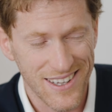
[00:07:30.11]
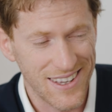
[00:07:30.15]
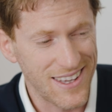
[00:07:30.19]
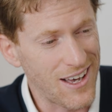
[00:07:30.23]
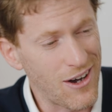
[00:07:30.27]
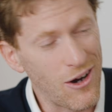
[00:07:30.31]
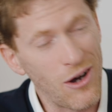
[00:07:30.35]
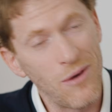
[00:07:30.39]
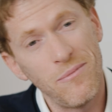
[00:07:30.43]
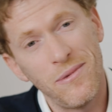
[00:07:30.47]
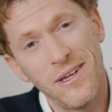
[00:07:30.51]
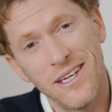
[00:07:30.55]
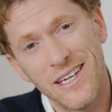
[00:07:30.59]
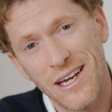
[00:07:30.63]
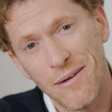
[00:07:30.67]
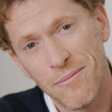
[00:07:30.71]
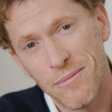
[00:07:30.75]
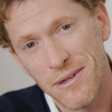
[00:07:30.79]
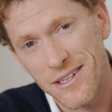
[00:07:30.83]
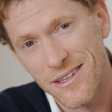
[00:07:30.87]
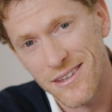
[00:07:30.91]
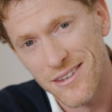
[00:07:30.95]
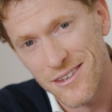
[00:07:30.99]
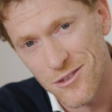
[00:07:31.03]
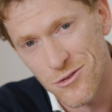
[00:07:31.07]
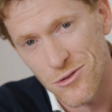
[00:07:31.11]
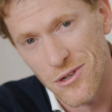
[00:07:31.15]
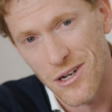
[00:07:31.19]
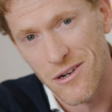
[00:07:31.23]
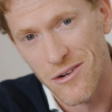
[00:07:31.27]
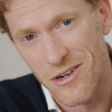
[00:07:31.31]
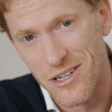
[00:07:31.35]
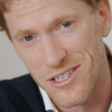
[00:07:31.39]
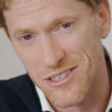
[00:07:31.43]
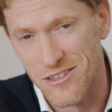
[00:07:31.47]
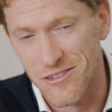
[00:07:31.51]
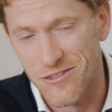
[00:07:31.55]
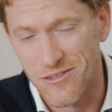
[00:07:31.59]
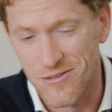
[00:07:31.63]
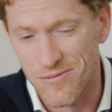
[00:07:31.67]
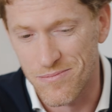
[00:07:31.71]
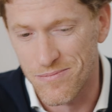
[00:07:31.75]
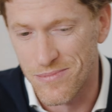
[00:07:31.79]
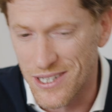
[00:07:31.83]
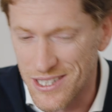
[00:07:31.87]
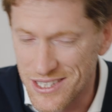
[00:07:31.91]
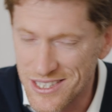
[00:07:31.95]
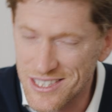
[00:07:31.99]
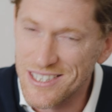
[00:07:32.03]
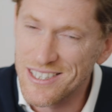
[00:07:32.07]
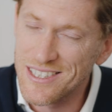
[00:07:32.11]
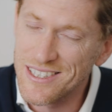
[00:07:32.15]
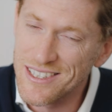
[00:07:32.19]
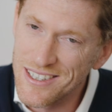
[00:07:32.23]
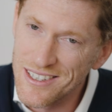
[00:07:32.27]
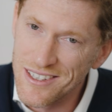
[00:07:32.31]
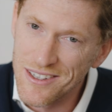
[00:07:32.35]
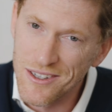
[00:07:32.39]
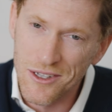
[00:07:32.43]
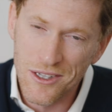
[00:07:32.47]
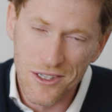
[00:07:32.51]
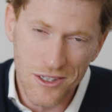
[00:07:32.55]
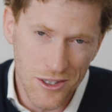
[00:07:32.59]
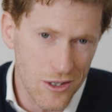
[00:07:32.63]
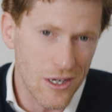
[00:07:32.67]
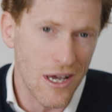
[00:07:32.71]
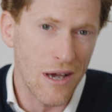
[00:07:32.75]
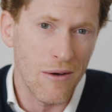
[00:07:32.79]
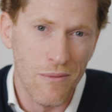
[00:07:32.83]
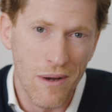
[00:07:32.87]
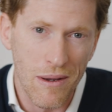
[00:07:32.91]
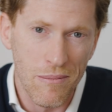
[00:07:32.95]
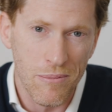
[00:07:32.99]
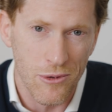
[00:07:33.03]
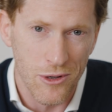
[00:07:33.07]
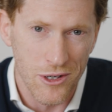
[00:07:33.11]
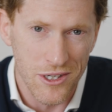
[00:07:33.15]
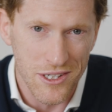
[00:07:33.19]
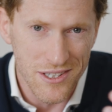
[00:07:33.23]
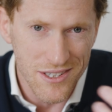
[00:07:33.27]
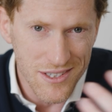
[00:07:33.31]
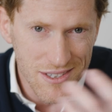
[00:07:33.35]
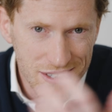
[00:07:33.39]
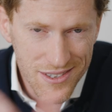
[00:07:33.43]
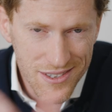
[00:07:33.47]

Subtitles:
I'm being a bit too aggressive, but you get my point.